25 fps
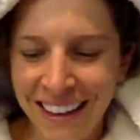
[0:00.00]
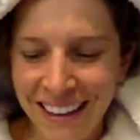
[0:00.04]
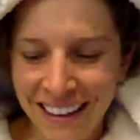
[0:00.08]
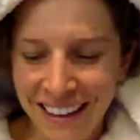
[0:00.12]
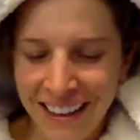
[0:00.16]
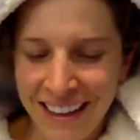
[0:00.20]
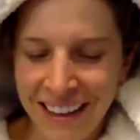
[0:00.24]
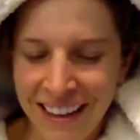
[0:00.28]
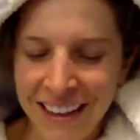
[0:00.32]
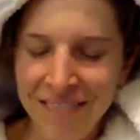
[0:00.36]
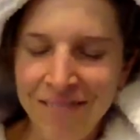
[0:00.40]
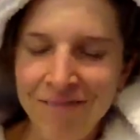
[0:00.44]

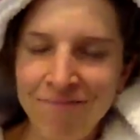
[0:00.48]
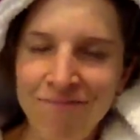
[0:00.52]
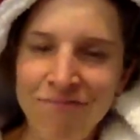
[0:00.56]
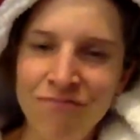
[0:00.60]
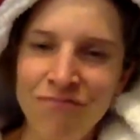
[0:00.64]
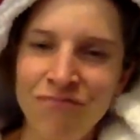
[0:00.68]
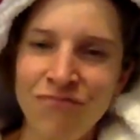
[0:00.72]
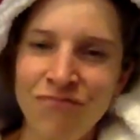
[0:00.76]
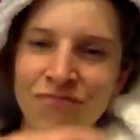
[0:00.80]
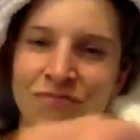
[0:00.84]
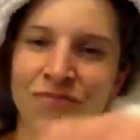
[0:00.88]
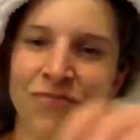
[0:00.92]
Okay?
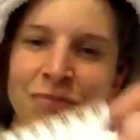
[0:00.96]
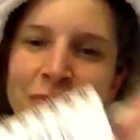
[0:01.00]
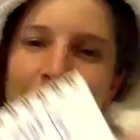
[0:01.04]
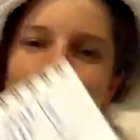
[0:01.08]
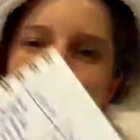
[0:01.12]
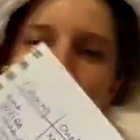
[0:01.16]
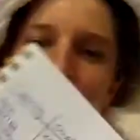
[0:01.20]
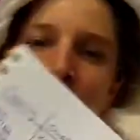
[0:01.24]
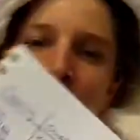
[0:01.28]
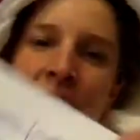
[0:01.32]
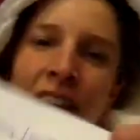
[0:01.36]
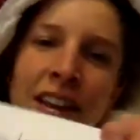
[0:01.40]

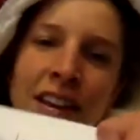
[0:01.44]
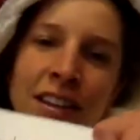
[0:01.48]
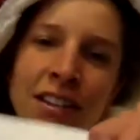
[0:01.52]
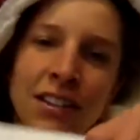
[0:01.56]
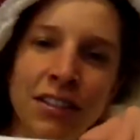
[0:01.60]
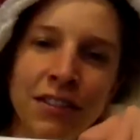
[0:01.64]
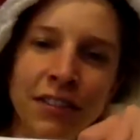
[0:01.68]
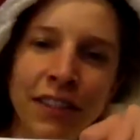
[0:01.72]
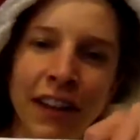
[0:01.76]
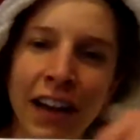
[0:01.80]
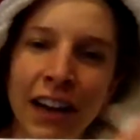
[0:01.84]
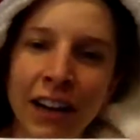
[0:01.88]
So
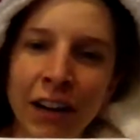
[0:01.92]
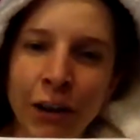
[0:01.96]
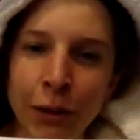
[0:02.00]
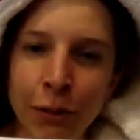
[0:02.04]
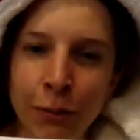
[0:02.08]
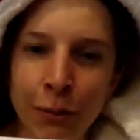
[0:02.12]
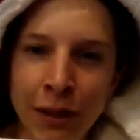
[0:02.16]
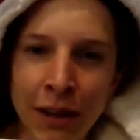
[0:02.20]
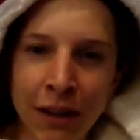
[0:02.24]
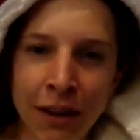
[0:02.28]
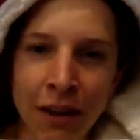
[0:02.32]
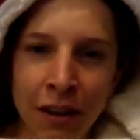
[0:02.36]
you've got your
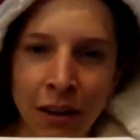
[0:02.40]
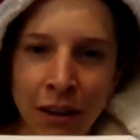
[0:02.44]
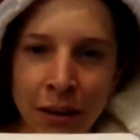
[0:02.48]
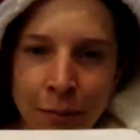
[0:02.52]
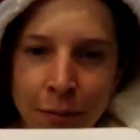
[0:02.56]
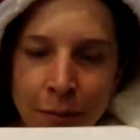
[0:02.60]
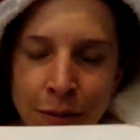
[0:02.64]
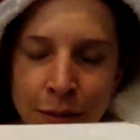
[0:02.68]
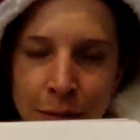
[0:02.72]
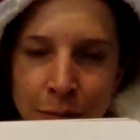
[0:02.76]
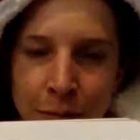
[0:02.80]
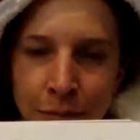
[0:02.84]
3
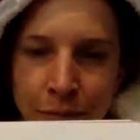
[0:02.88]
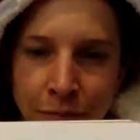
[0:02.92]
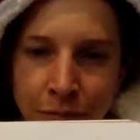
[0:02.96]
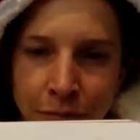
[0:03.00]
columns.